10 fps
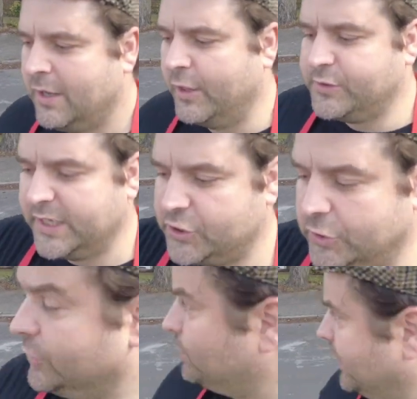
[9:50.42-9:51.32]
those
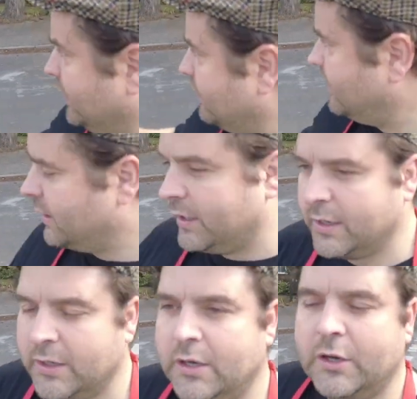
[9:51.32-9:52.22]
issues with
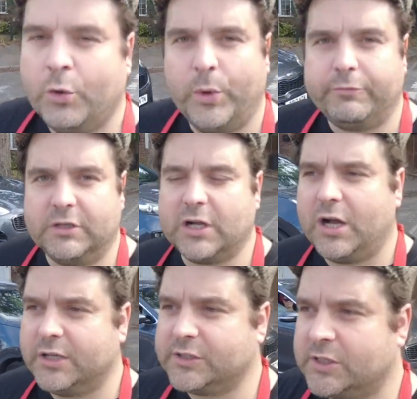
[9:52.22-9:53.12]

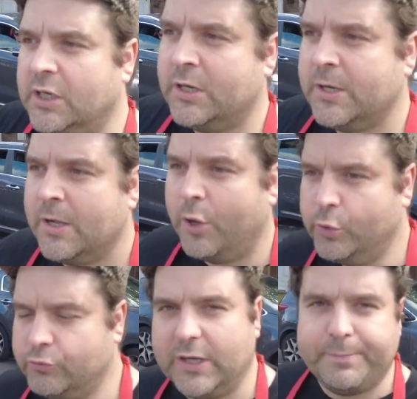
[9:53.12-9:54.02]
regards
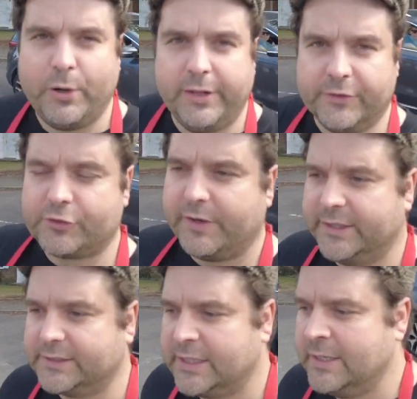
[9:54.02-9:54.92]
who's really pulling the
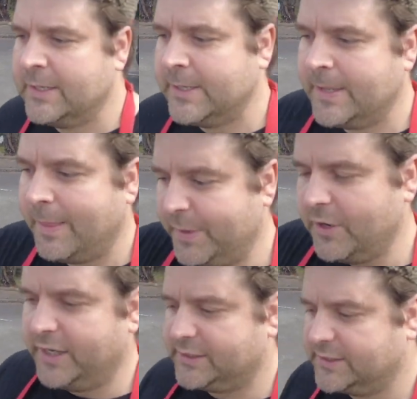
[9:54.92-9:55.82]
strings. It'd be
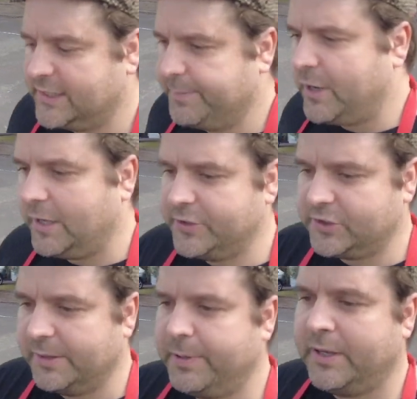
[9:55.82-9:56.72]
nice to see a
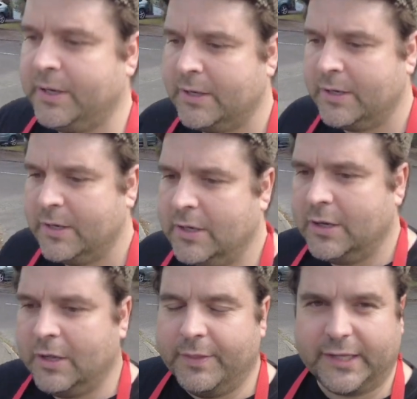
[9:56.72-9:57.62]
partnership
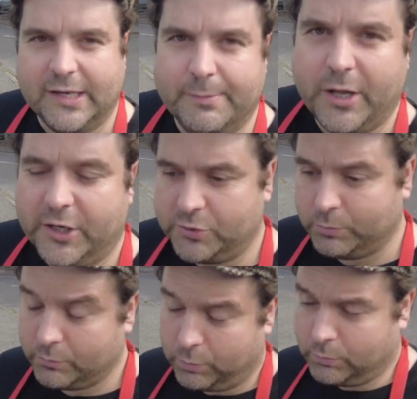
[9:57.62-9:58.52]
that can emerge
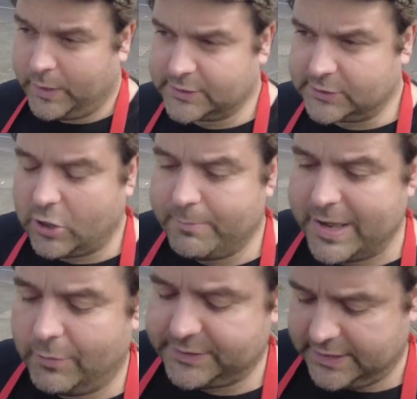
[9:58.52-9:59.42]
once Scott
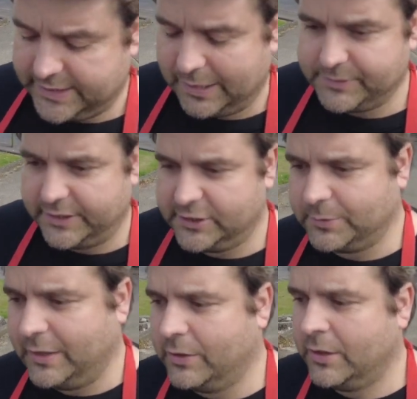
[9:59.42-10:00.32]
Munn obviously comes in as
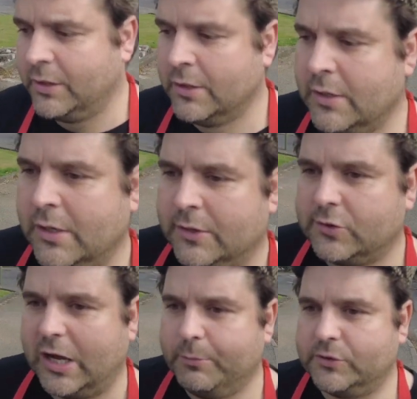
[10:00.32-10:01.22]
well.
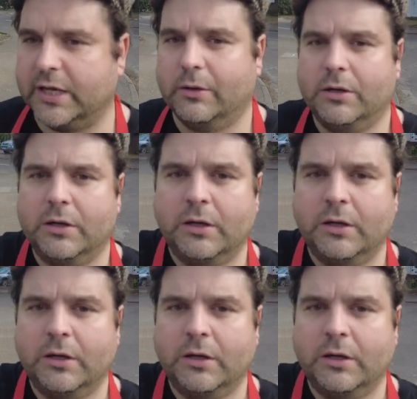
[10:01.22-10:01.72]
Time will tell.